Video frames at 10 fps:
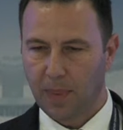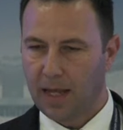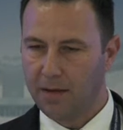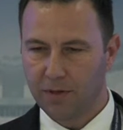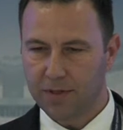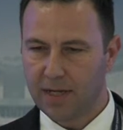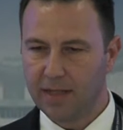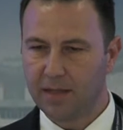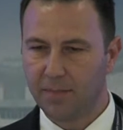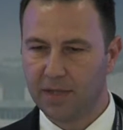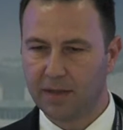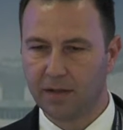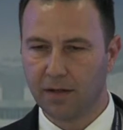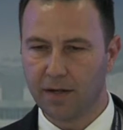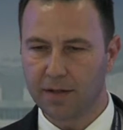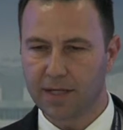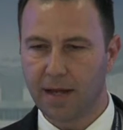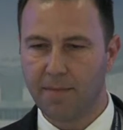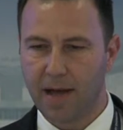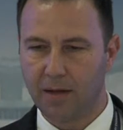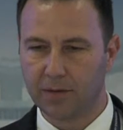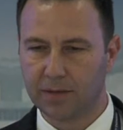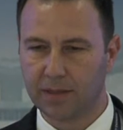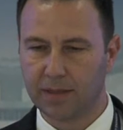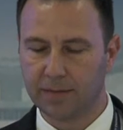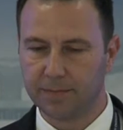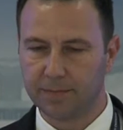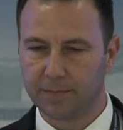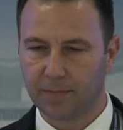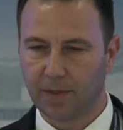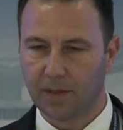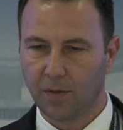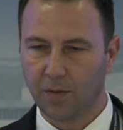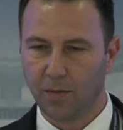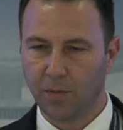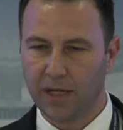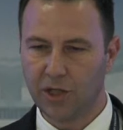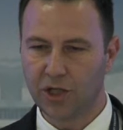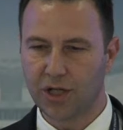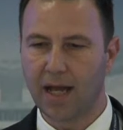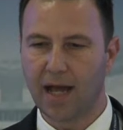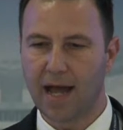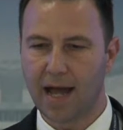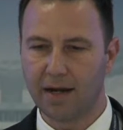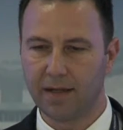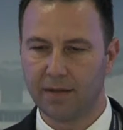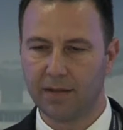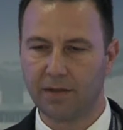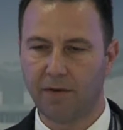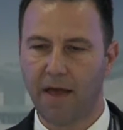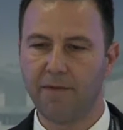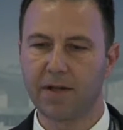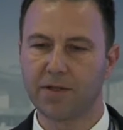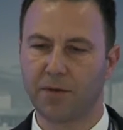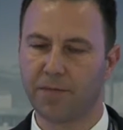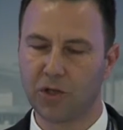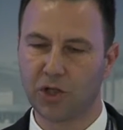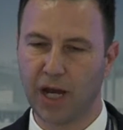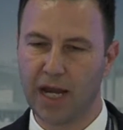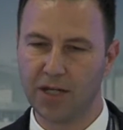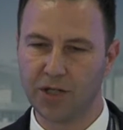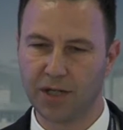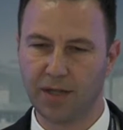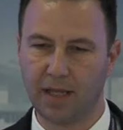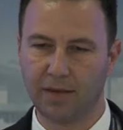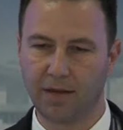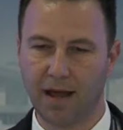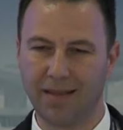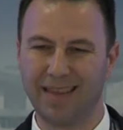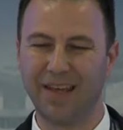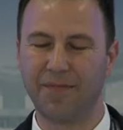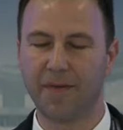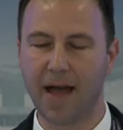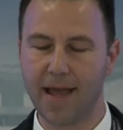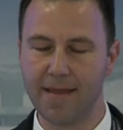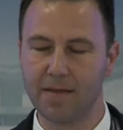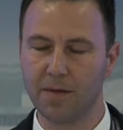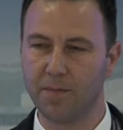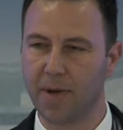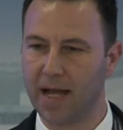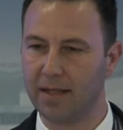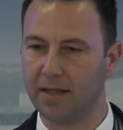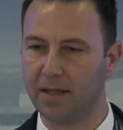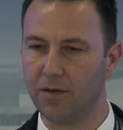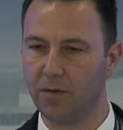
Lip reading: I was a little bit curious about which are the drivers of change that are defined by the